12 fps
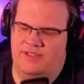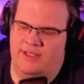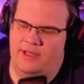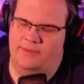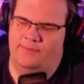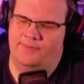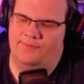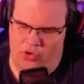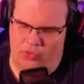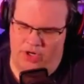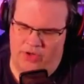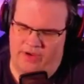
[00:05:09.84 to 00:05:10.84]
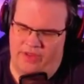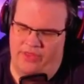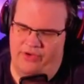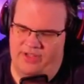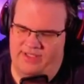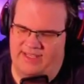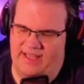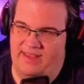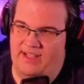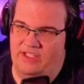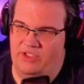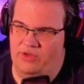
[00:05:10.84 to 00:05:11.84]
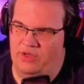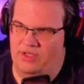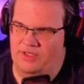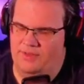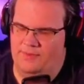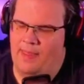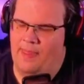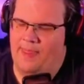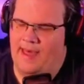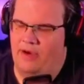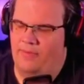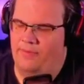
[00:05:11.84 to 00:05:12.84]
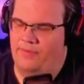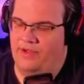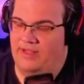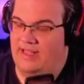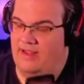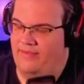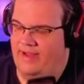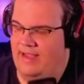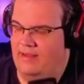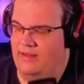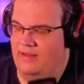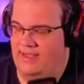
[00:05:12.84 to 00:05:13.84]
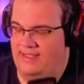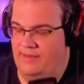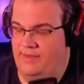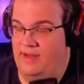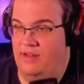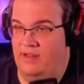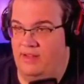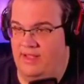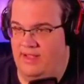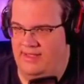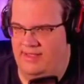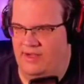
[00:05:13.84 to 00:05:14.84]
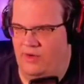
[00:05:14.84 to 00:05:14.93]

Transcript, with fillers: So, what are our thoughts on these new cards? Now, to clarify, in case anybody is